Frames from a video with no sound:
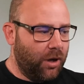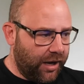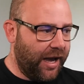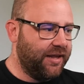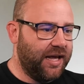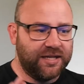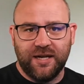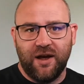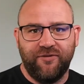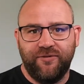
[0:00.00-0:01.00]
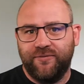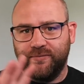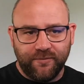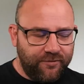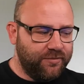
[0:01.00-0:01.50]
Okay, that's enough
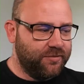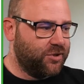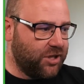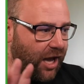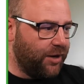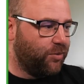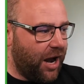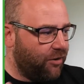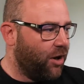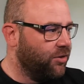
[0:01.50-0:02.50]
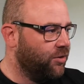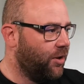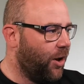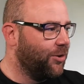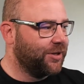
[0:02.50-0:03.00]
slideware
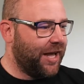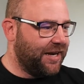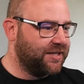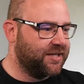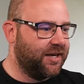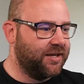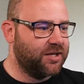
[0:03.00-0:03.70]
on Canister.